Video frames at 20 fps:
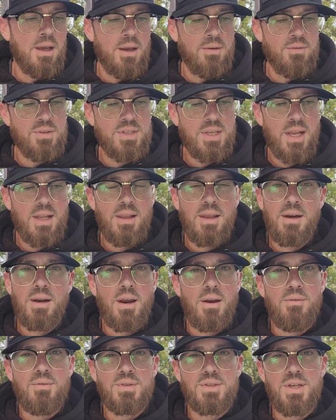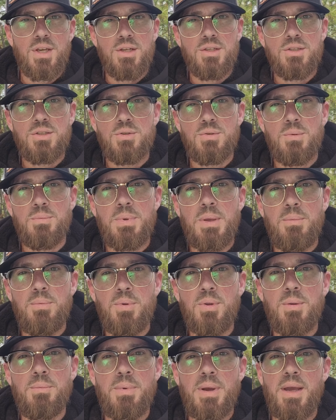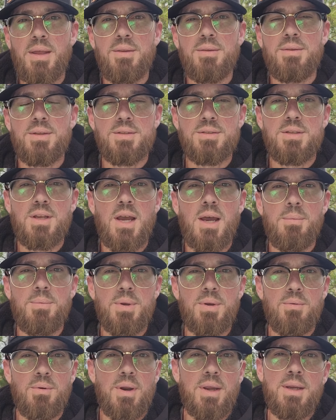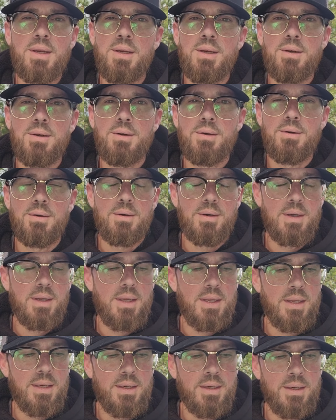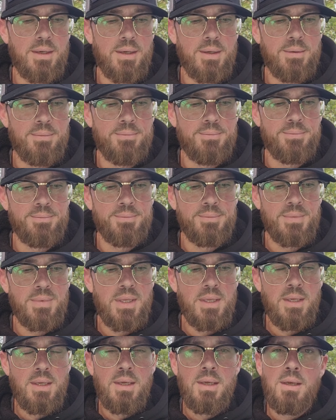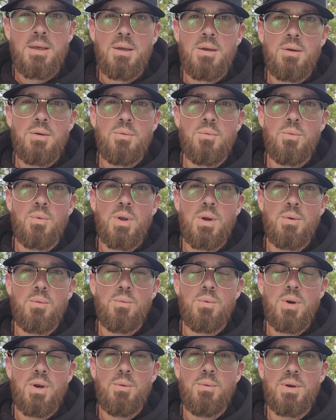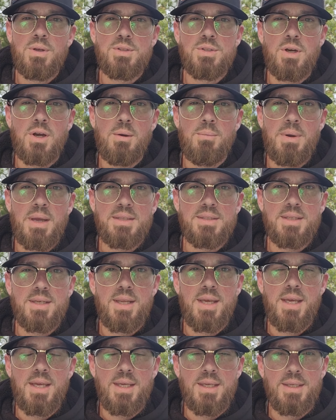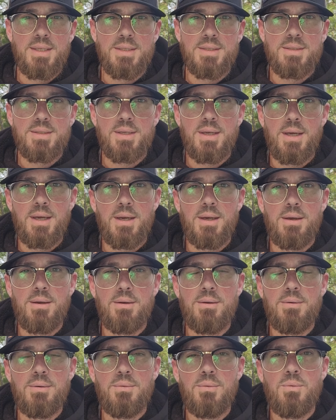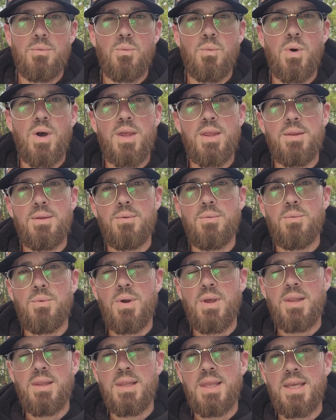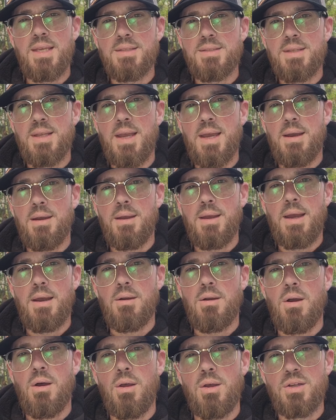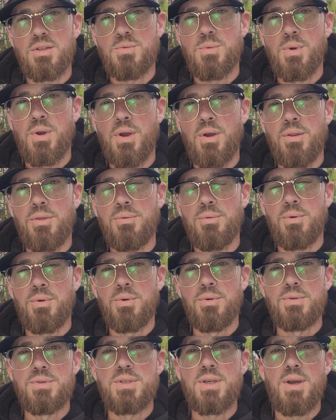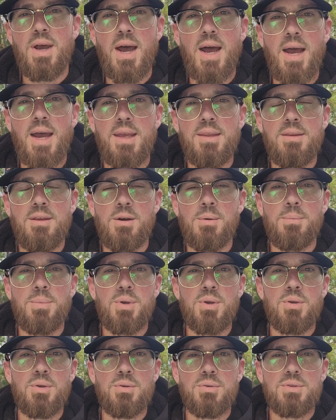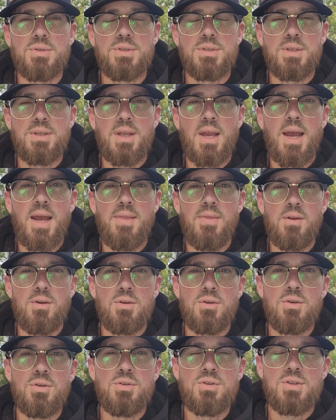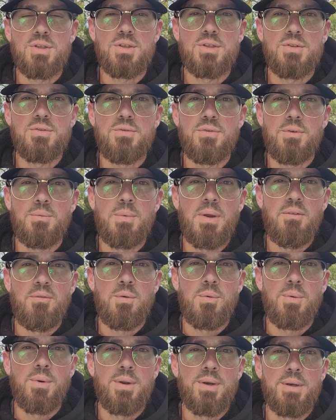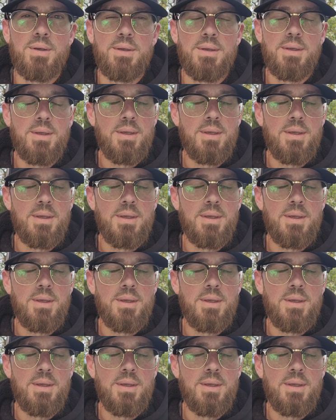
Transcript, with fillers: i've just had a lot of conversations with people about this topic right here and um, what what I want to talk about today is uh, what what links the al alcoholics will go through to hide their booze and to hide their usage from everyone.